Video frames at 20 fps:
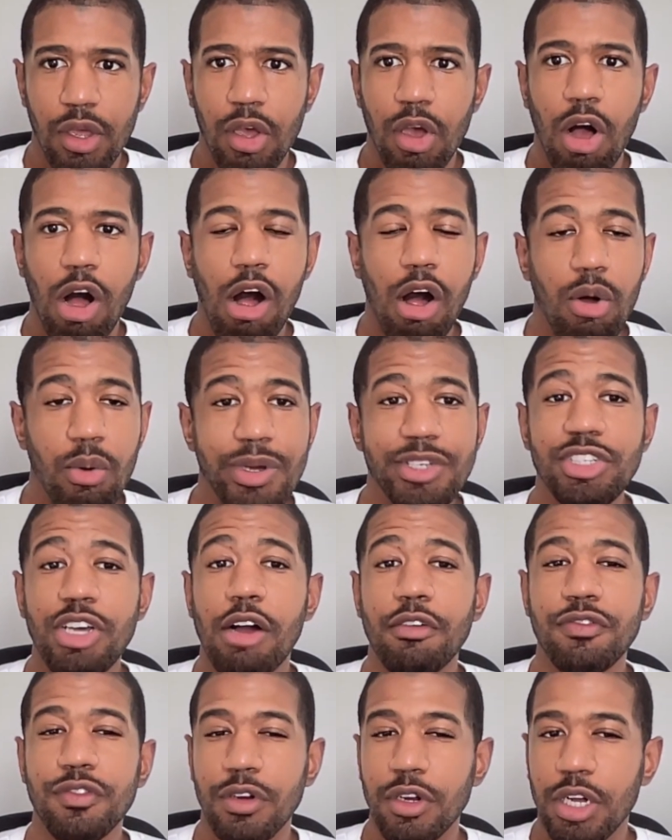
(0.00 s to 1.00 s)
Always
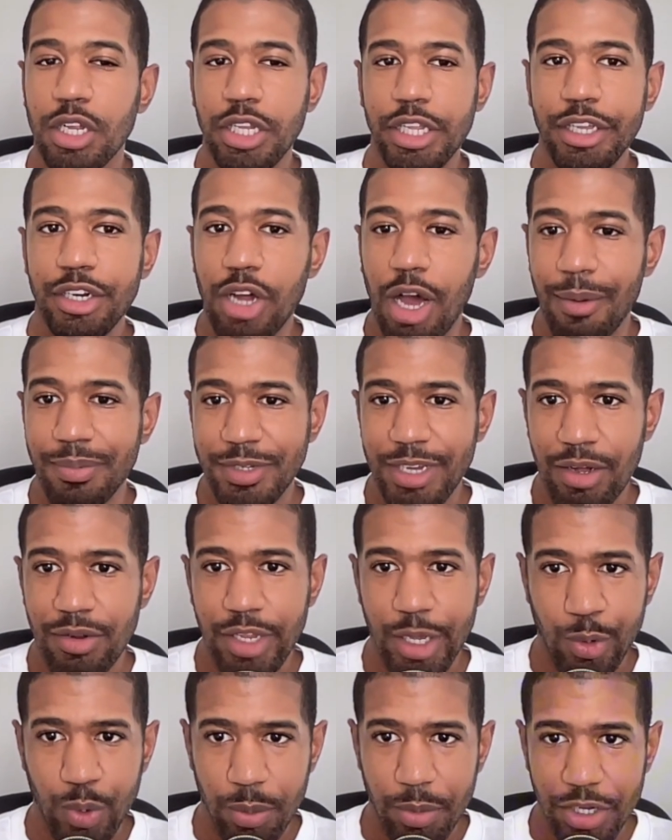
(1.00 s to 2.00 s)
offer a clean opt-out,
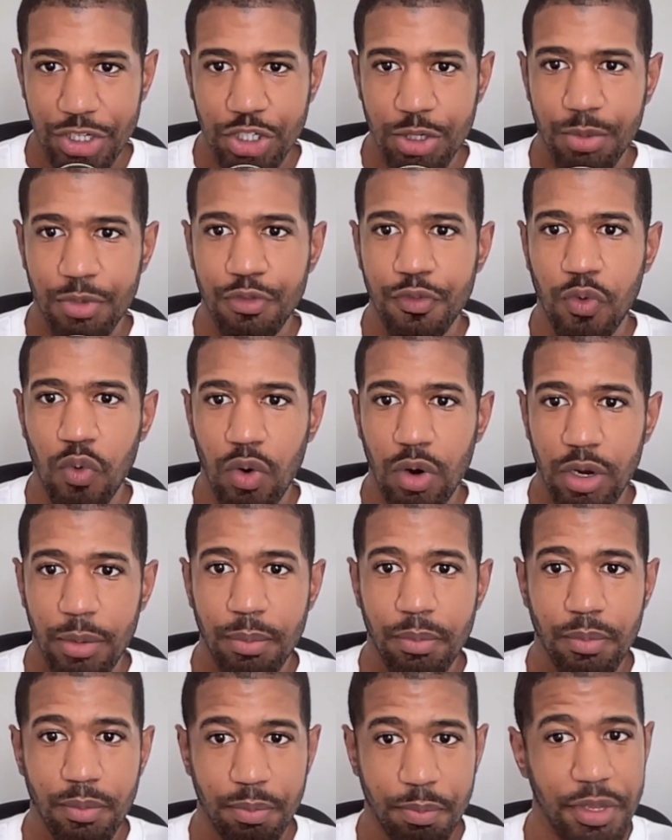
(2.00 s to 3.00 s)
like we mentioned before.
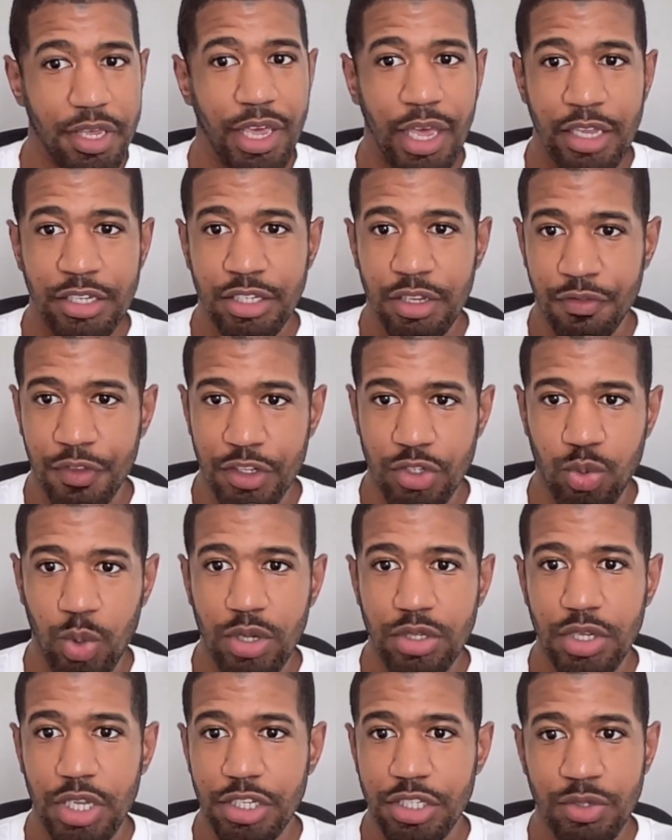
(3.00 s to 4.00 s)
P.S. If this
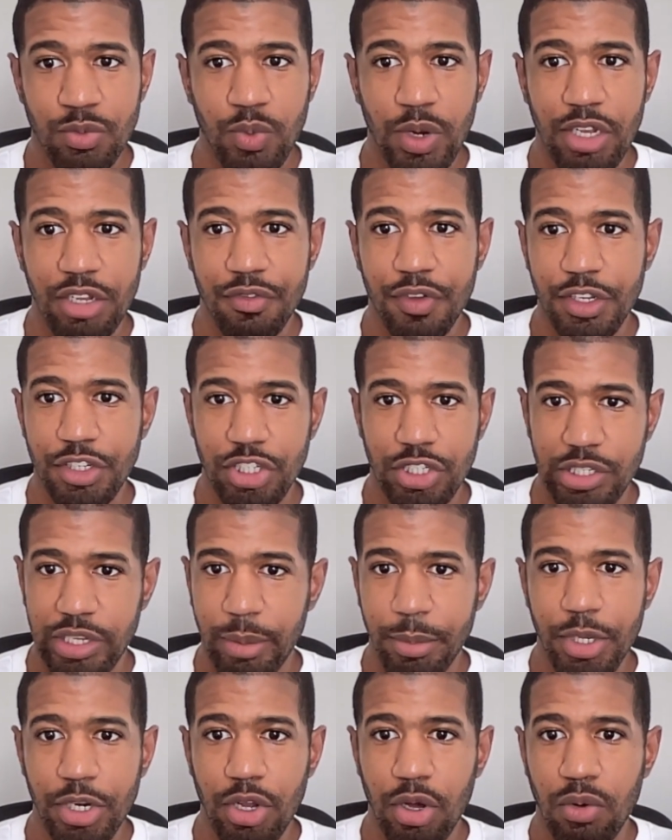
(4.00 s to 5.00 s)
isn't relevant, just let
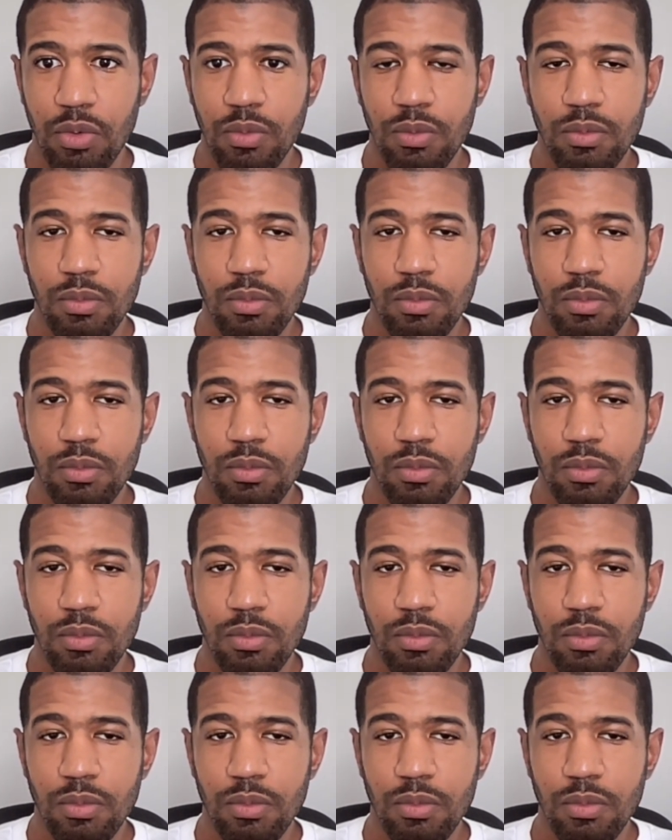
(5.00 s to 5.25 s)
me know.